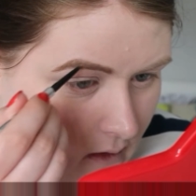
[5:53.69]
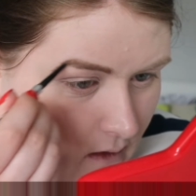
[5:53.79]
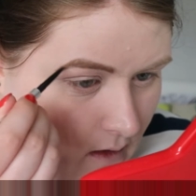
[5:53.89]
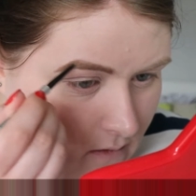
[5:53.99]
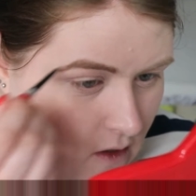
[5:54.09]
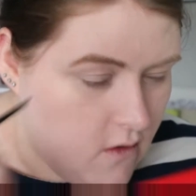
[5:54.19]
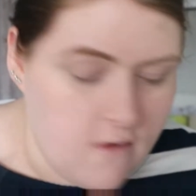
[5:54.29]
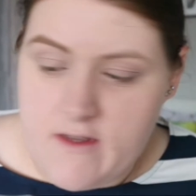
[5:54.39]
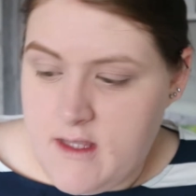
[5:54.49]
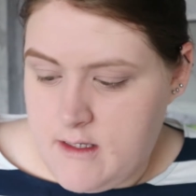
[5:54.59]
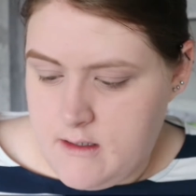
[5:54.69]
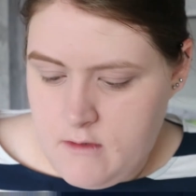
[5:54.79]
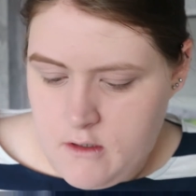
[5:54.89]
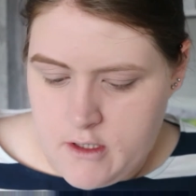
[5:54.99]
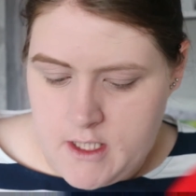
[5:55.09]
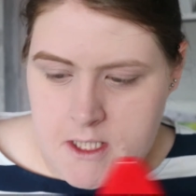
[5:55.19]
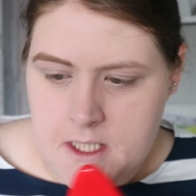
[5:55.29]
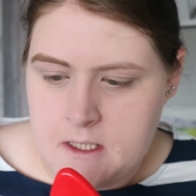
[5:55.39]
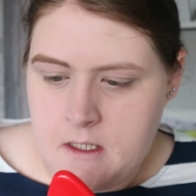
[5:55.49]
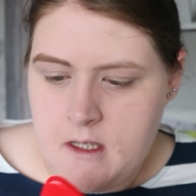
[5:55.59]
I'm not loving this, I'm not gonna
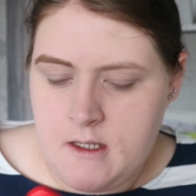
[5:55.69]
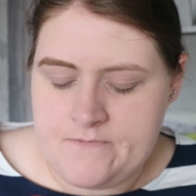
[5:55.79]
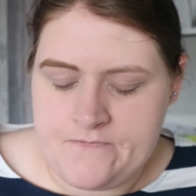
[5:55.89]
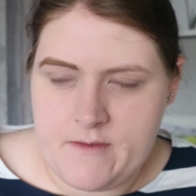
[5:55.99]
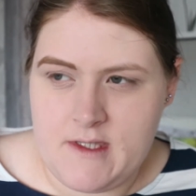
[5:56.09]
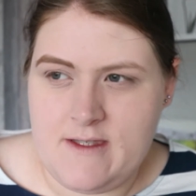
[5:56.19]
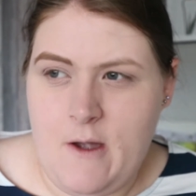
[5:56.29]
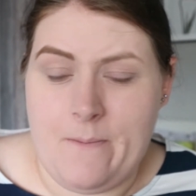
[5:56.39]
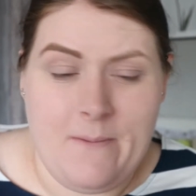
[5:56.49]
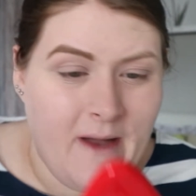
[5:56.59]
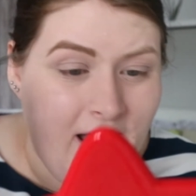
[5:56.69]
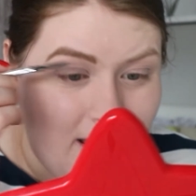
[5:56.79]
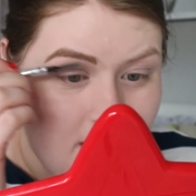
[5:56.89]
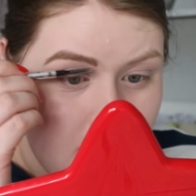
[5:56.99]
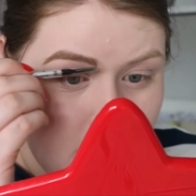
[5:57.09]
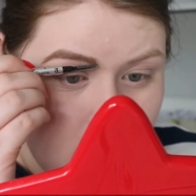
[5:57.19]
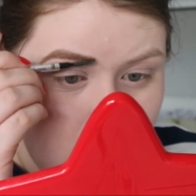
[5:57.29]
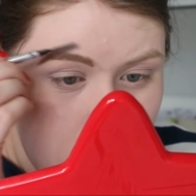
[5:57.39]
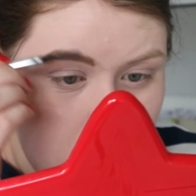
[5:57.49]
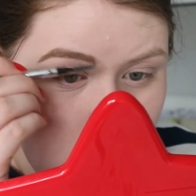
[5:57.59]
lie. It's not bad, but